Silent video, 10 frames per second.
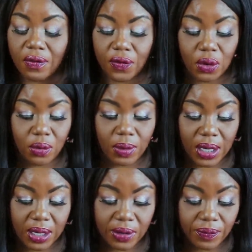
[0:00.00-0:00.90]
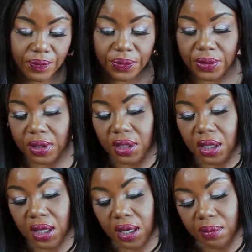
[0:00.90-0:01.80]
for a while and
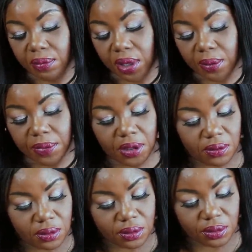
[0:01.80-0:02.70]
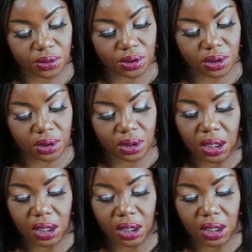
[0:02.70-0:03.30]
then I got a Bare Minerals